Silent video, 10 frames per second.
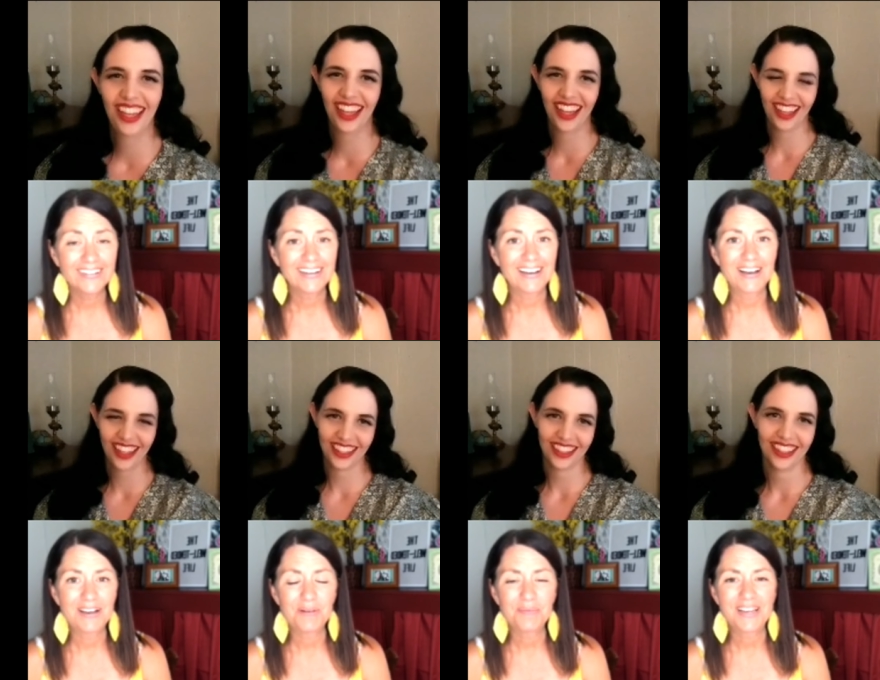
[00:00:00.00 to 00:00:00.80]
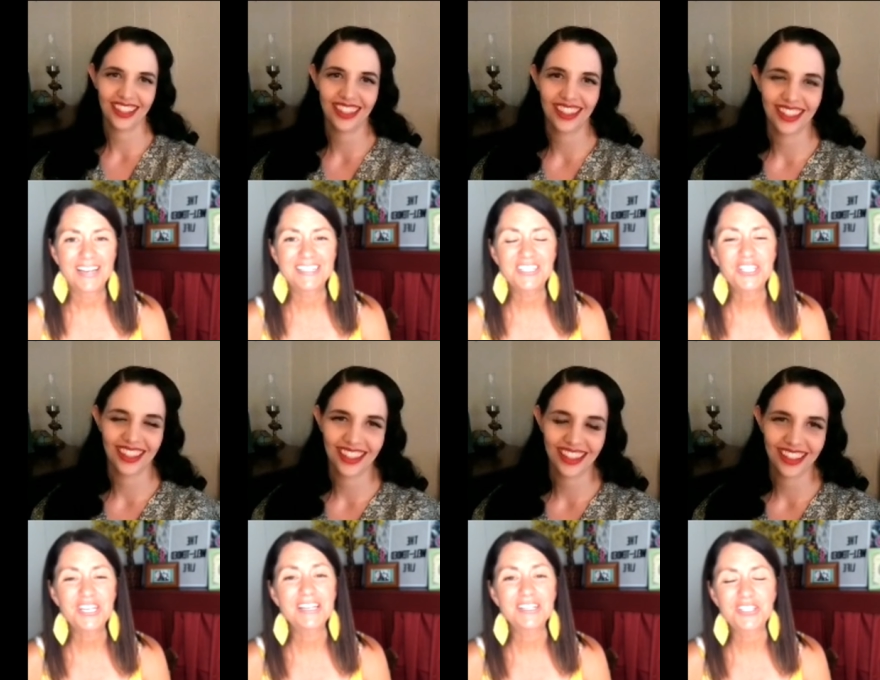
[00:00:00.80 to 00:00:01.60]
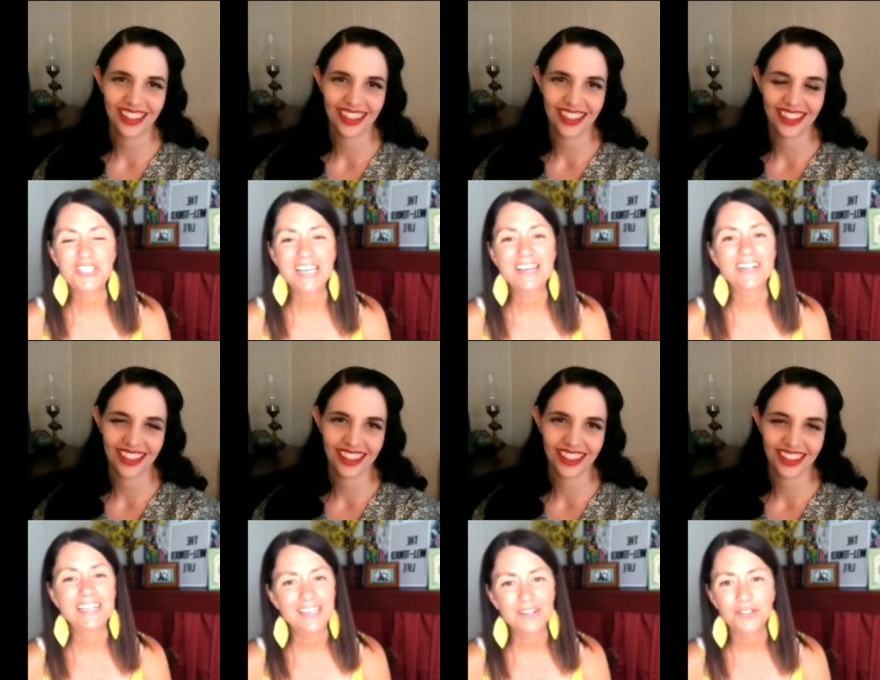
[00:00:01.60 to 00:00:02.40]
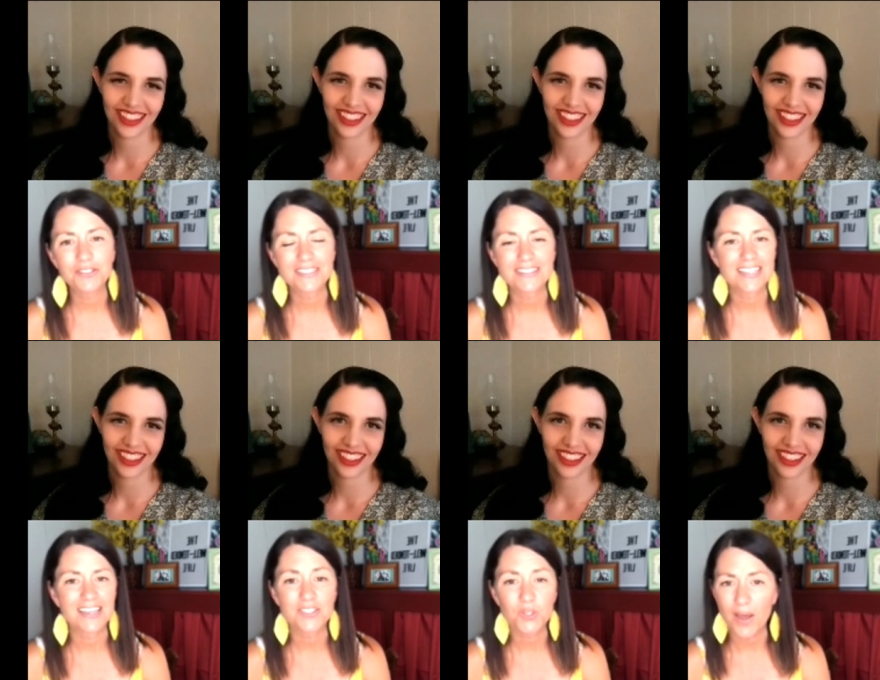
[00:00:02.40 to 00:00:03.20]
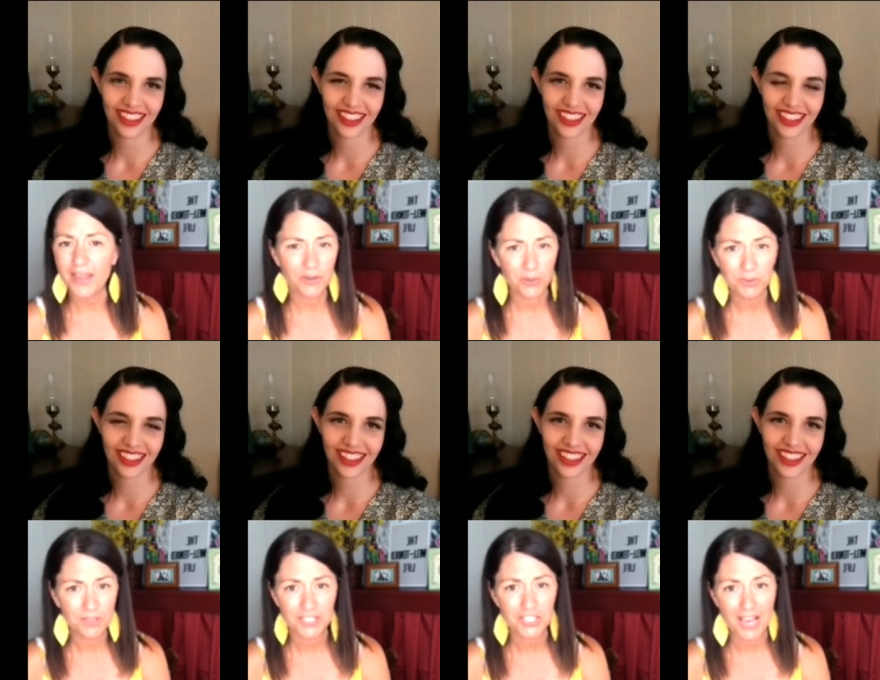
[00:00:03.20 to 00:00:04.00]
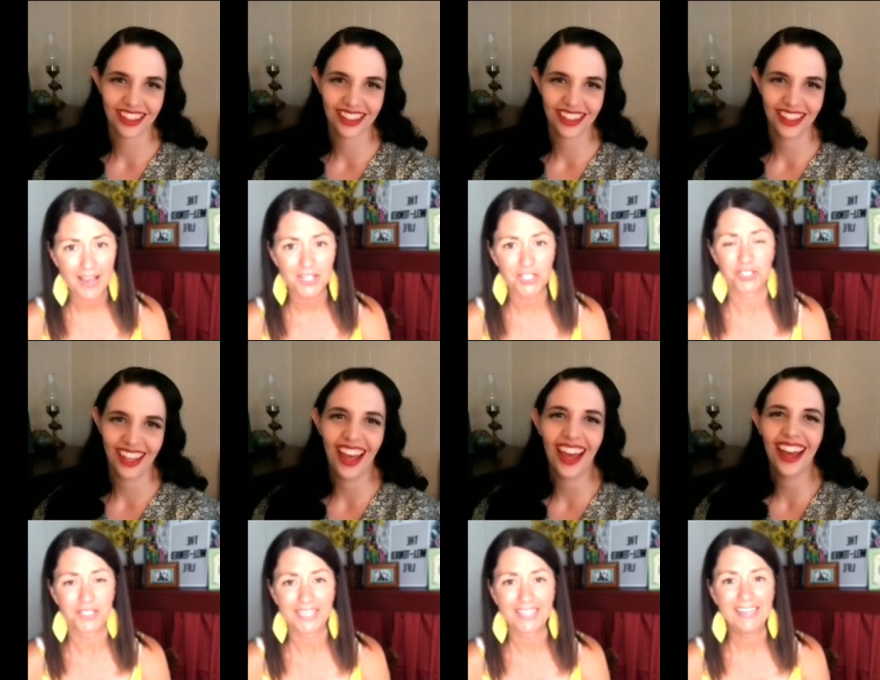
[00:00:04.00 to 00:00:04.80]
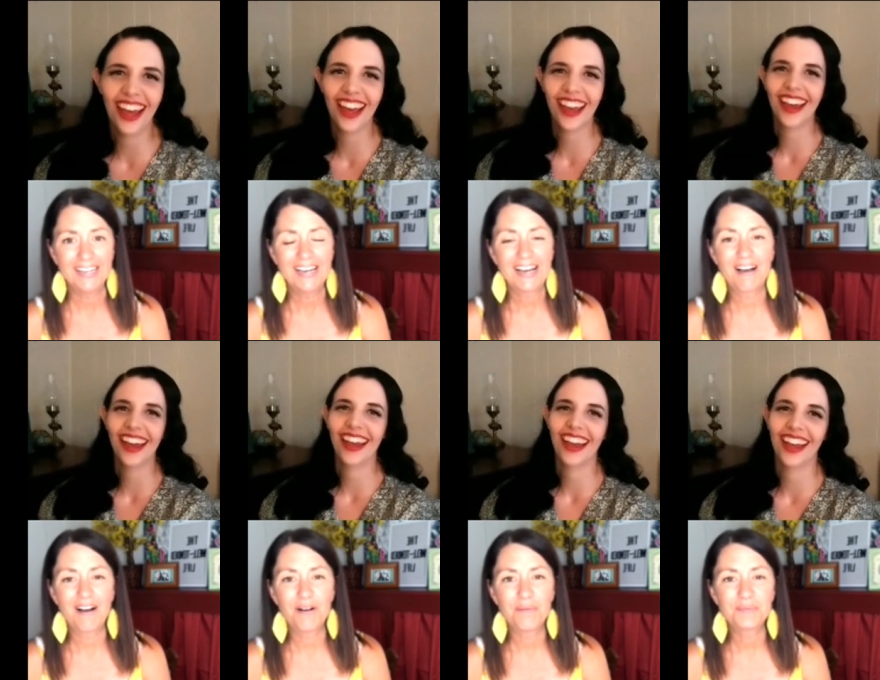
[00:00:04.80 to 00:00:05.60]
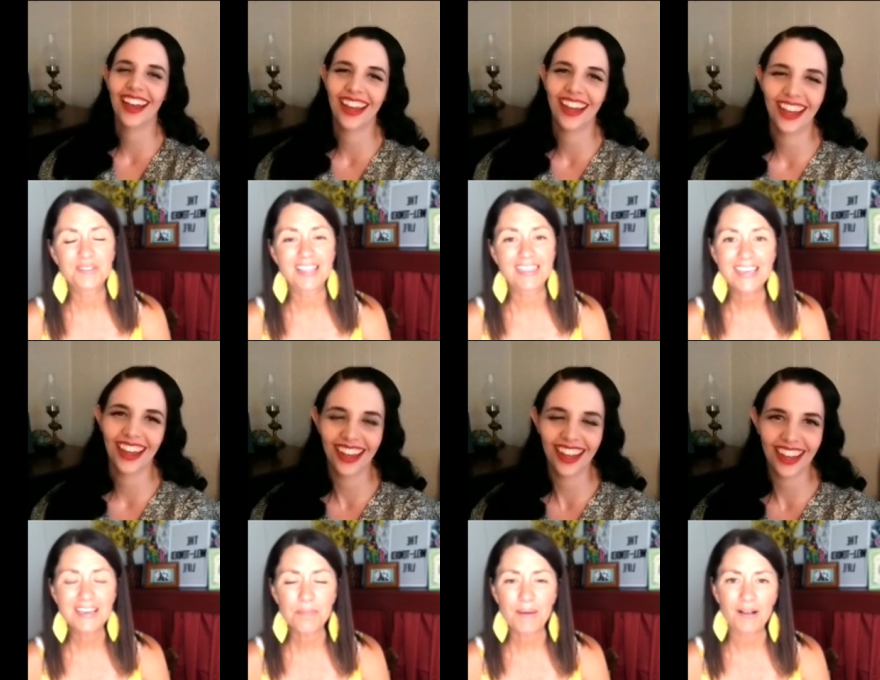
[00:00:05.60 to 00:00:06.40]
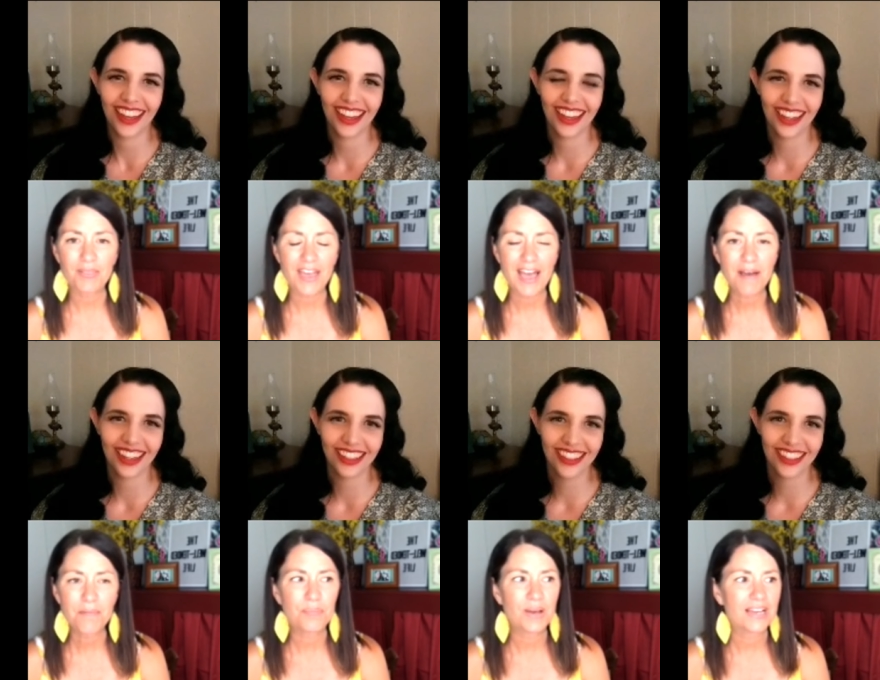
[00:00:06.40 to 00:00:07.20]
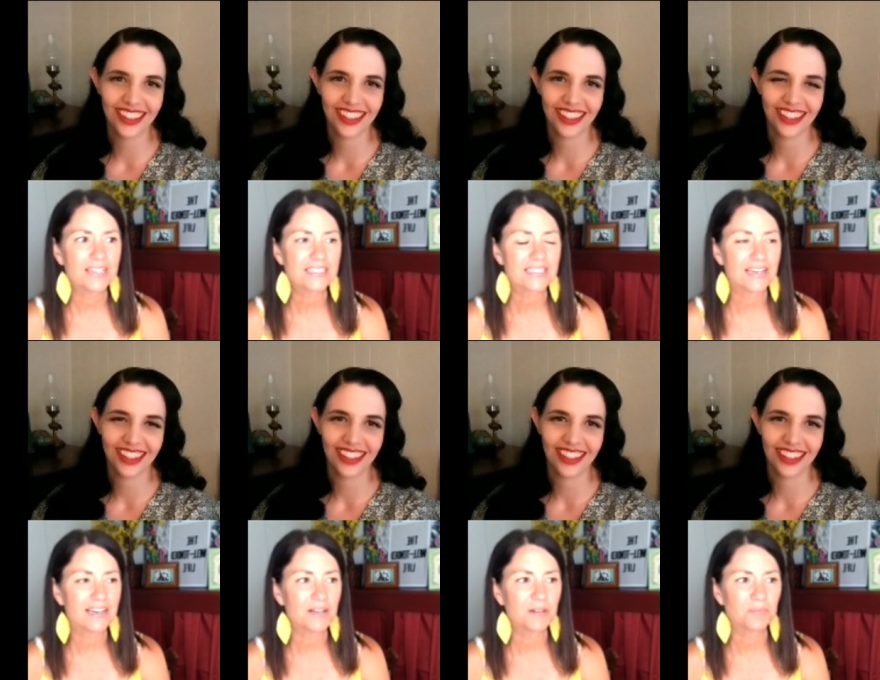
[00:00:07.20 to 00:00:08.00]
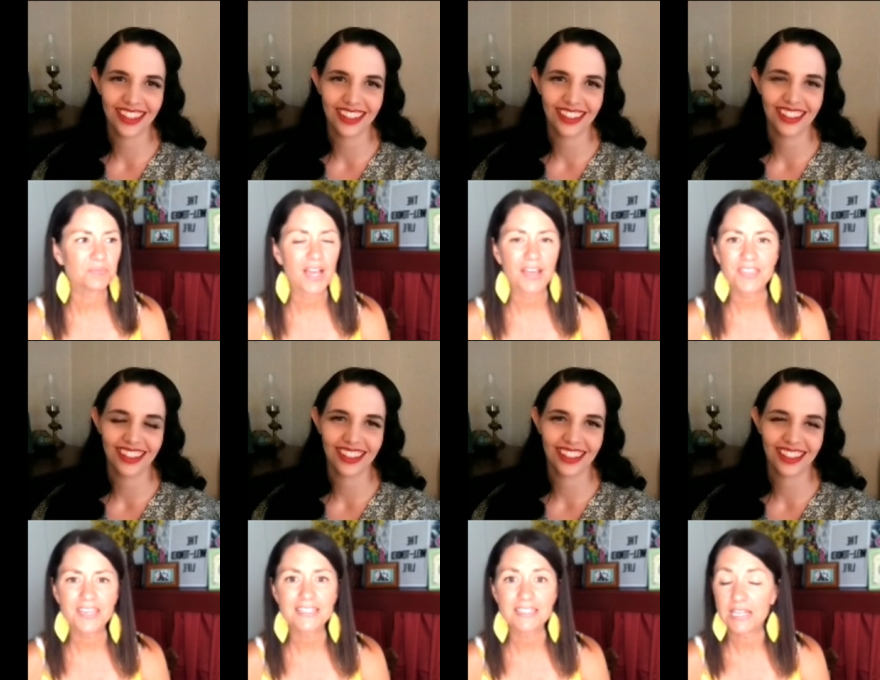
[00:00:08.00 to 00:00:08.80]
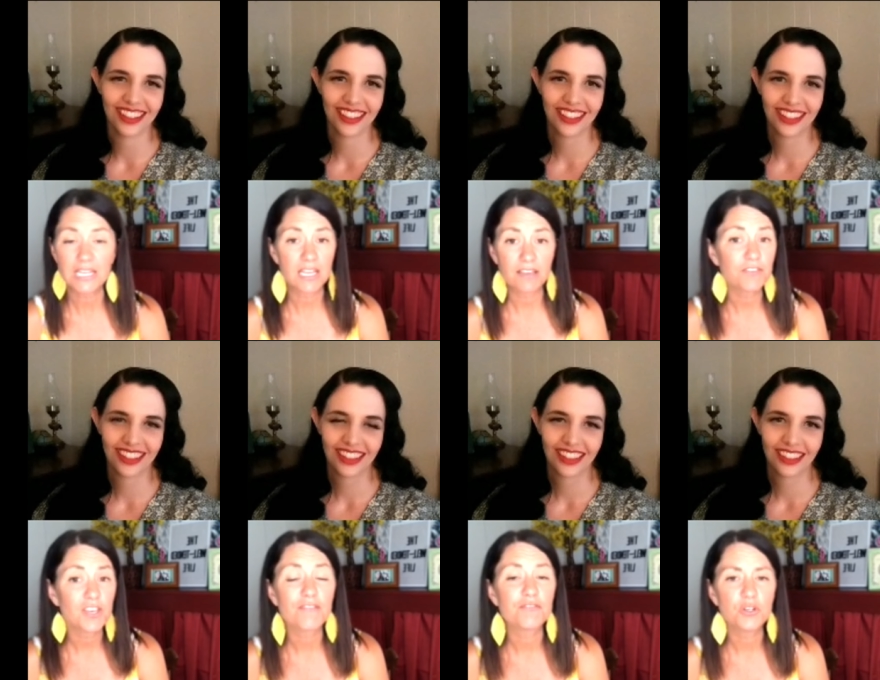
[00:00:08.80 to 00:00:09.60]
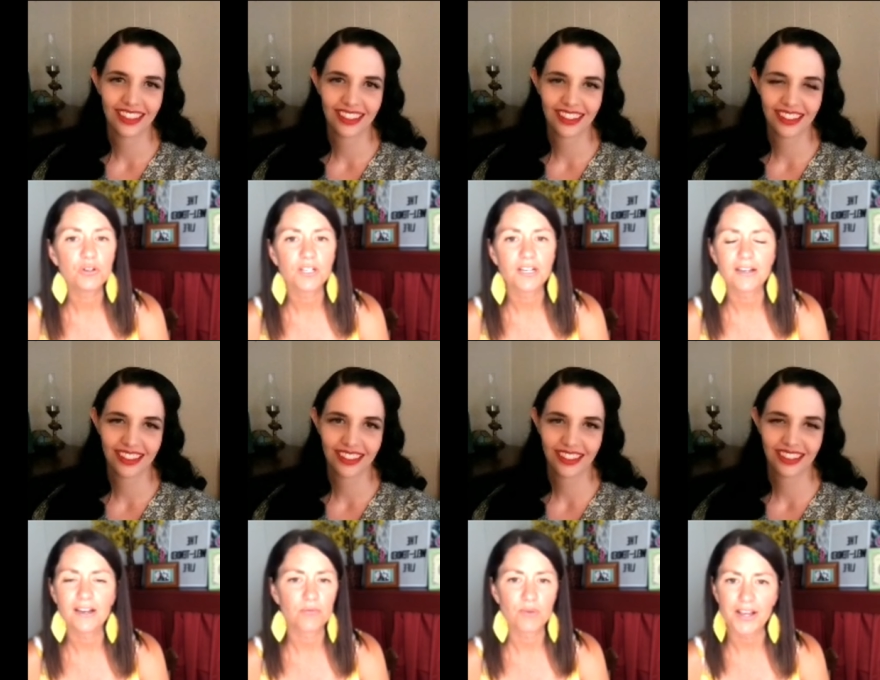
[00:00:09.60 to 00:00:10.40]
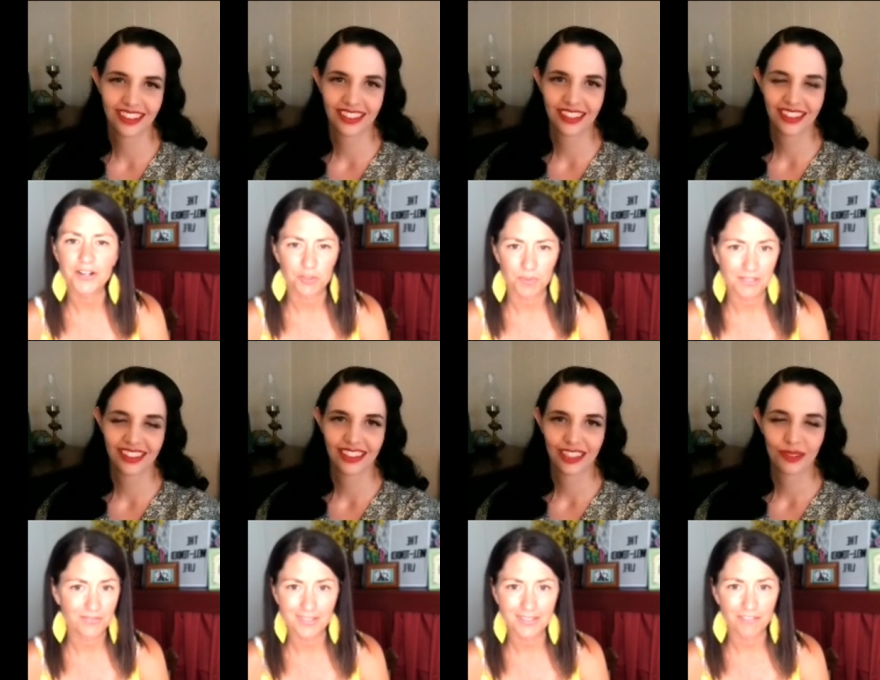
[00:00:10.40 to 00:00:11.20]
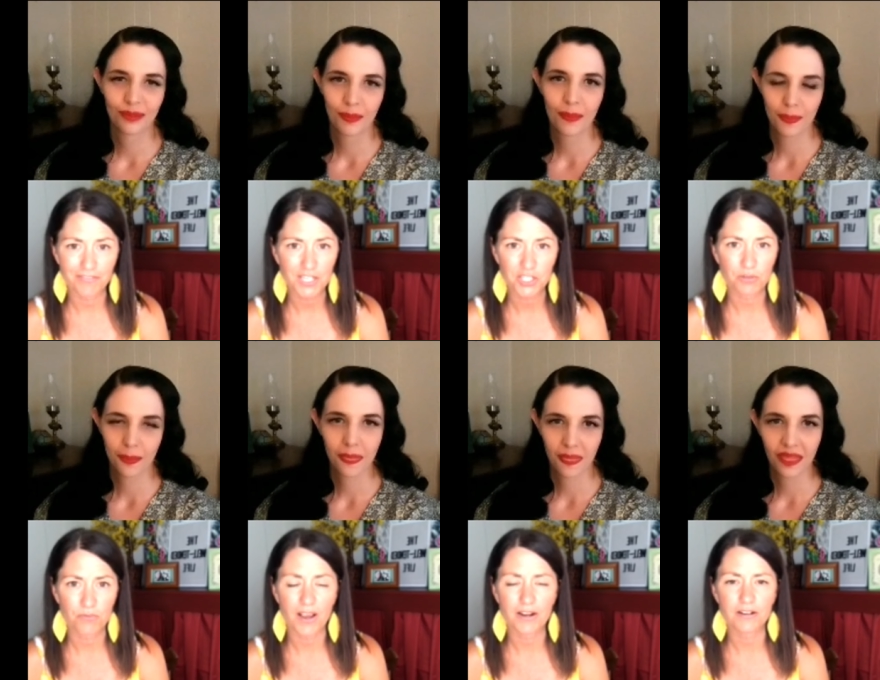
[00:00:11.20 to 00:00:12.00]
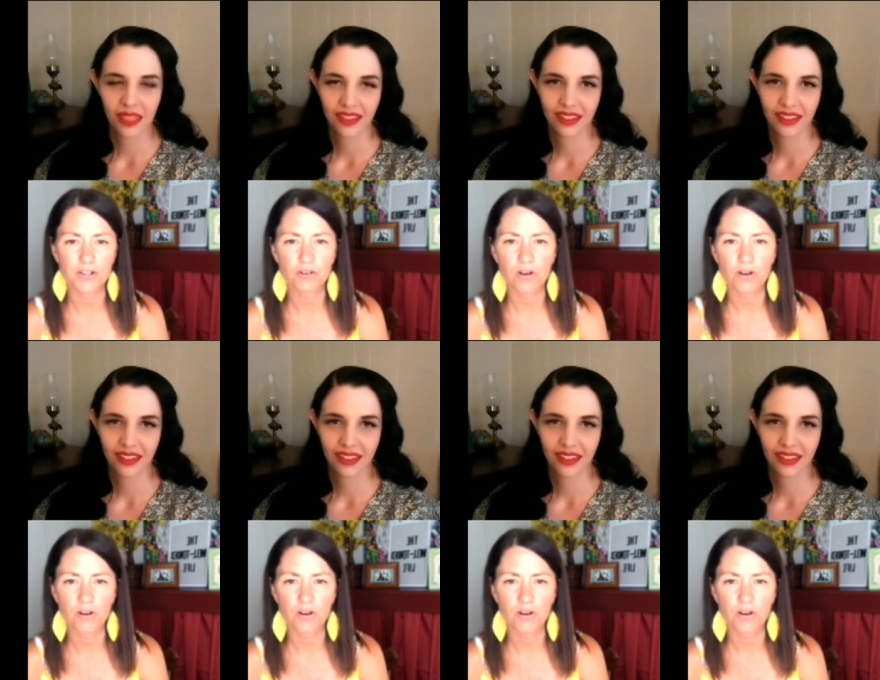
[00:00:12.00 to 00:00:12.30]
Speaker 1: Uh, and she she even giggled and said it's quite ghoulish actually um, to think about that. But um, I think if, if you're a, a, writer, specifically a fiction writer, you're